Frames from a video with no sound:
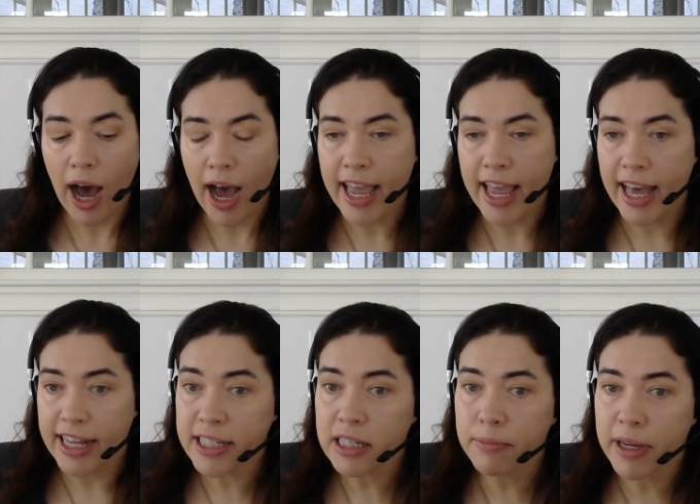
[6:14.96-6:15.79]
I
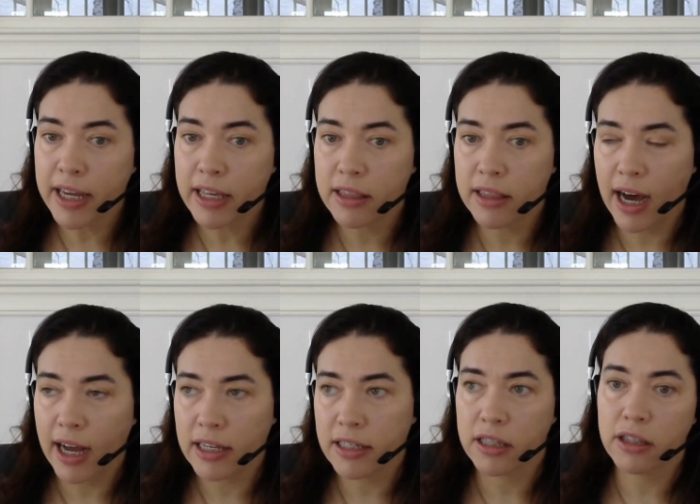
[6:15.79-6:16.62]
estimate
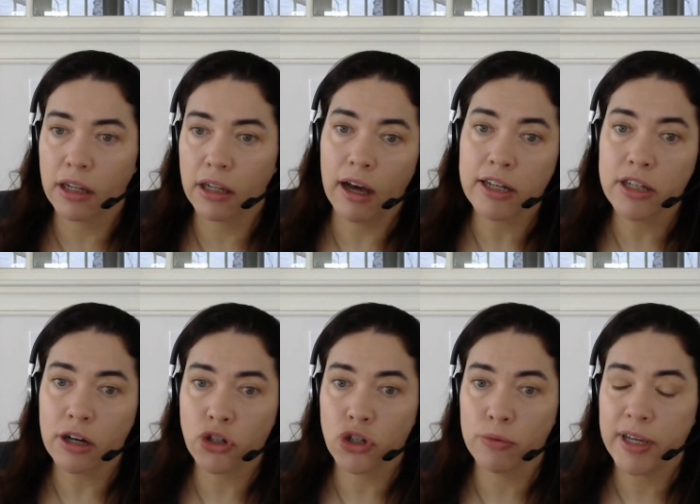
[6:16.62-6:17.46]
that the
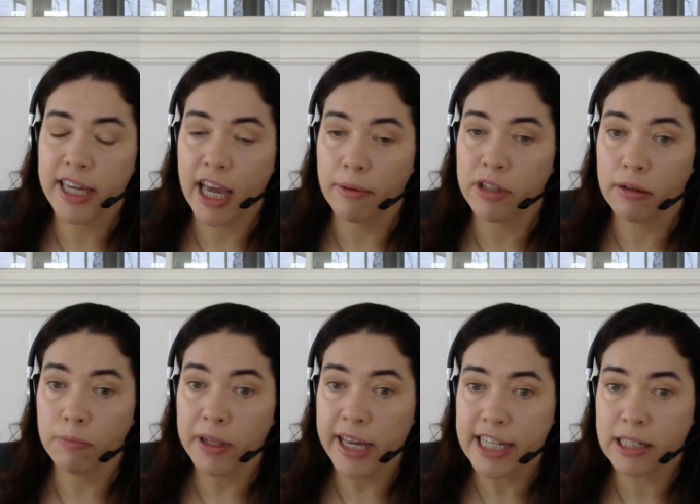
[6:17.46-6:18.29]
lockdown should be kept in
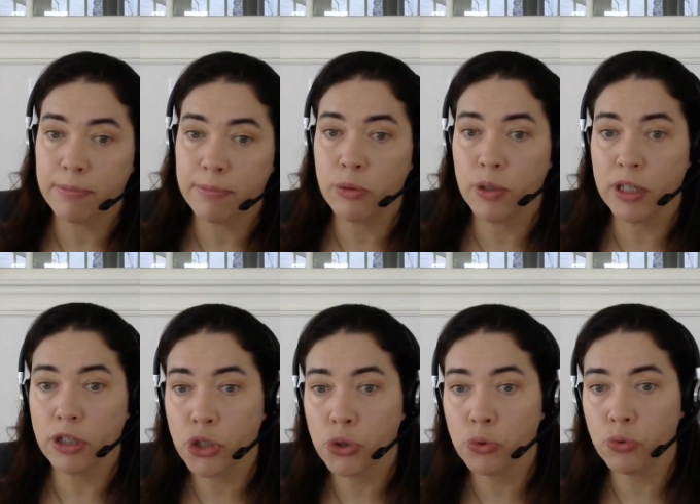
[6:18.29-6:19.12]
place between
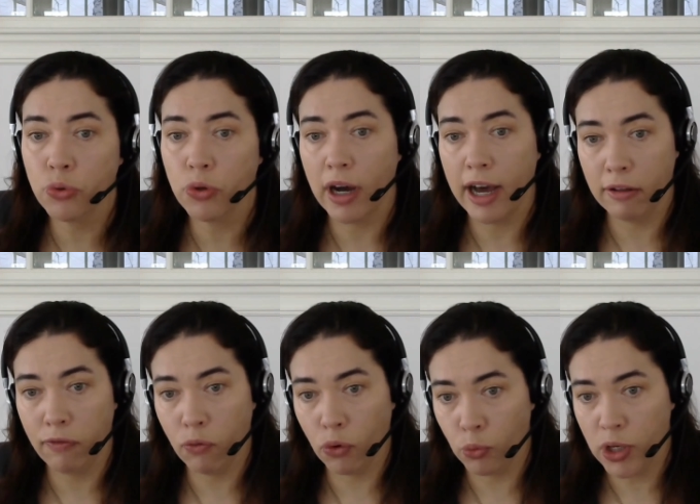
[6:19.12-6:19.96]
two and
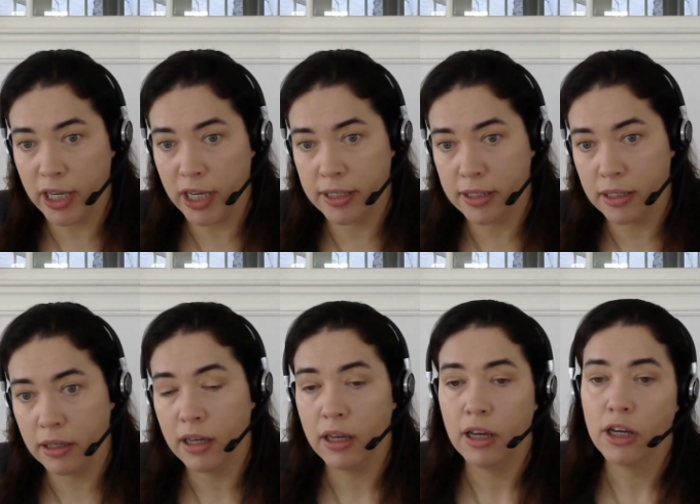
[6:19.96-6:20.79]
four weeks
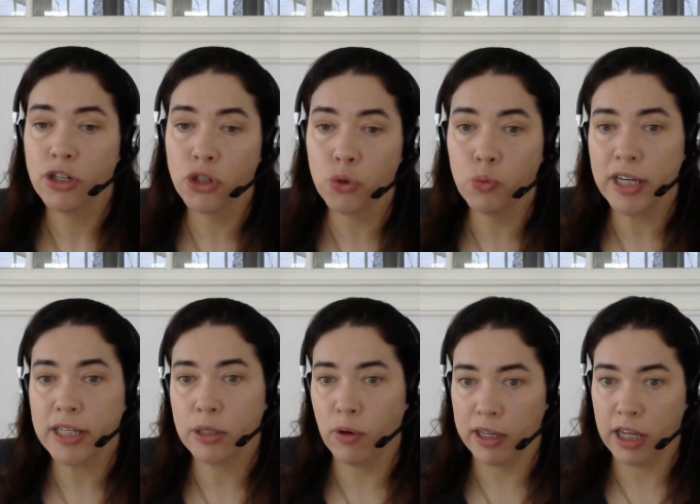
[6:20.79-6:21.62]
two
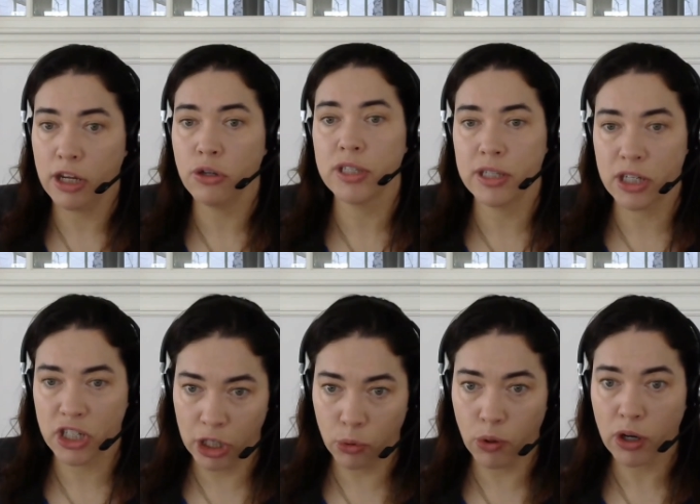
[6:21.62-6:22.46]
weeks when I use the
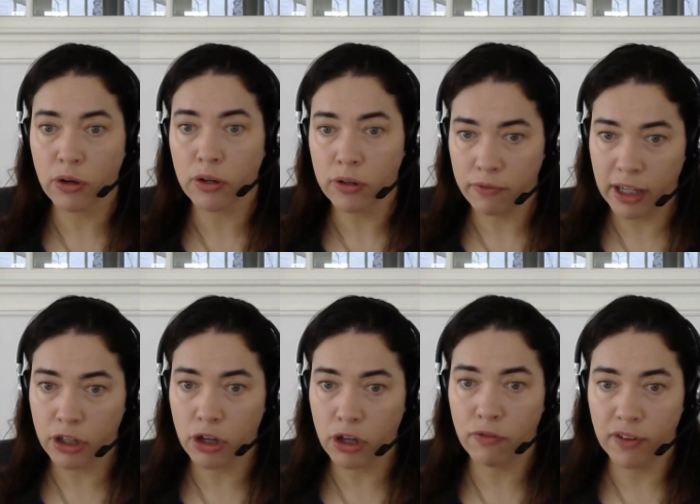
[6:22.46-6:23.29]
slower
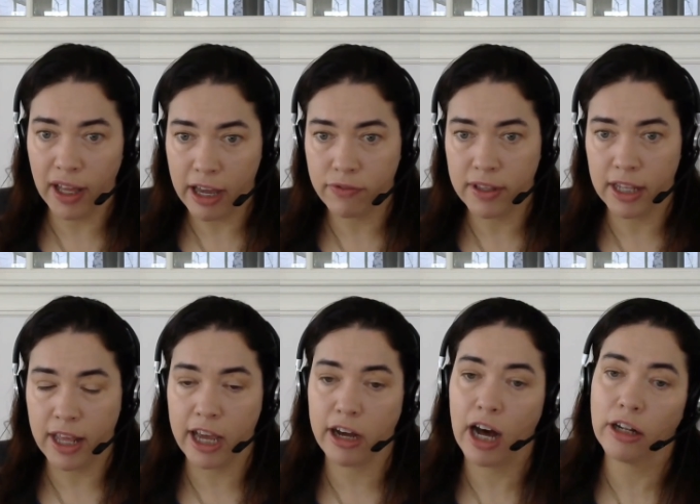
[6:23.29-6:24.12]
value of life that
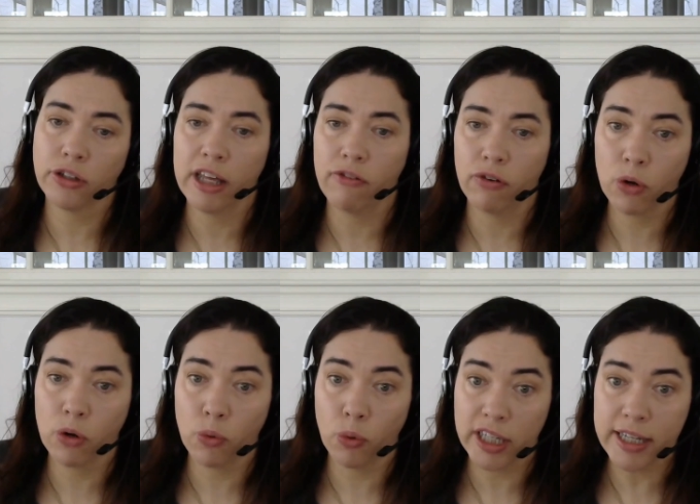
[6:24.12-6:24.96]
I calculate from
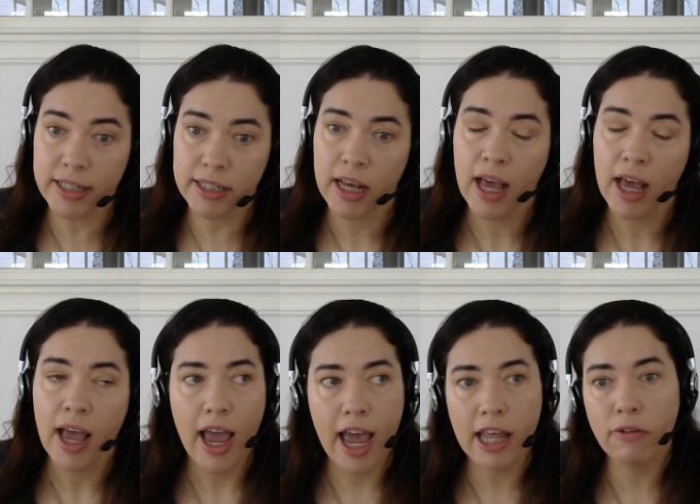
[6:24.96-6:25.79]
QALYs,
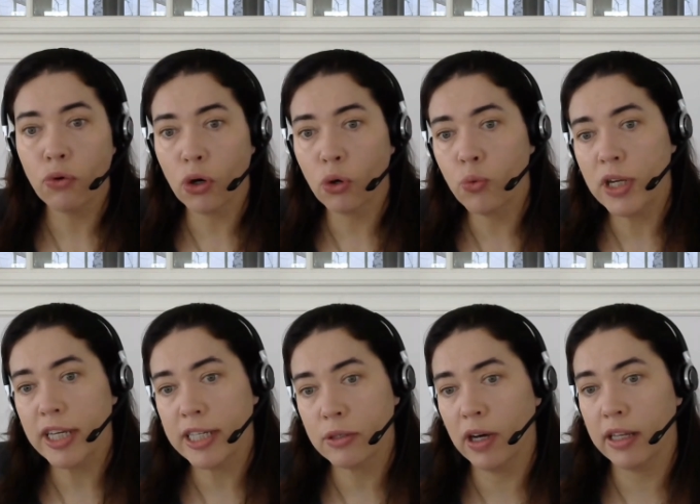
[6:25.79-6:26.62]
and four
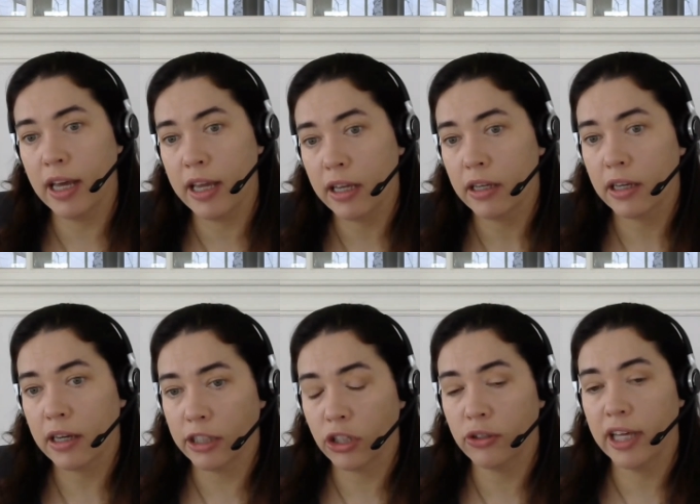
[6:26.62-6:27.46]
weeks when I
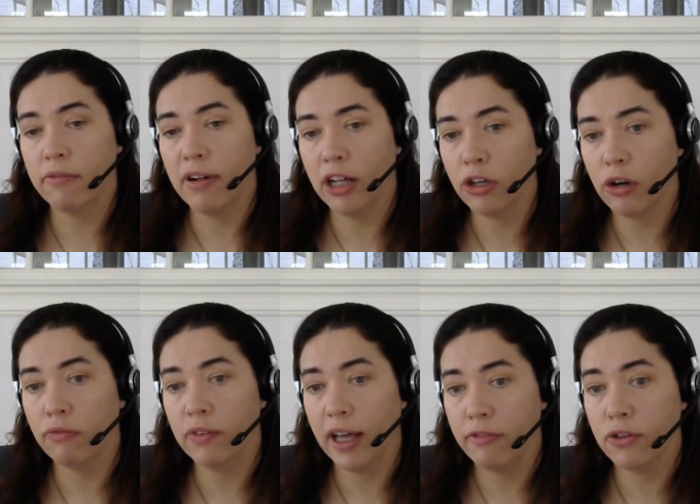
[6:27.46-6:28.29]
calculate the value
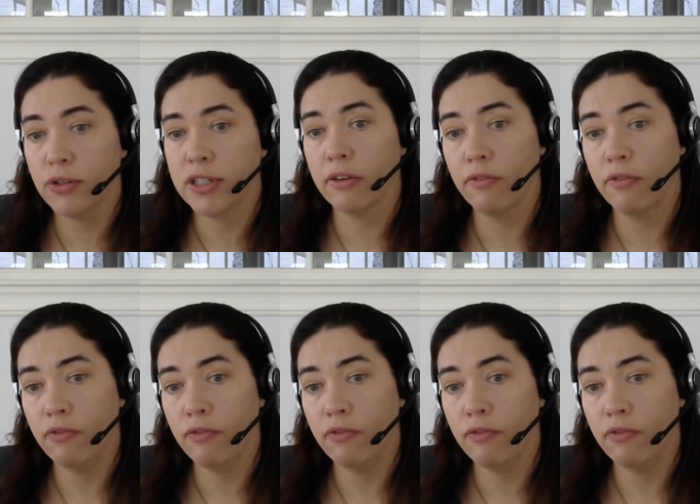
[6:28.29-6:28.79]
of life using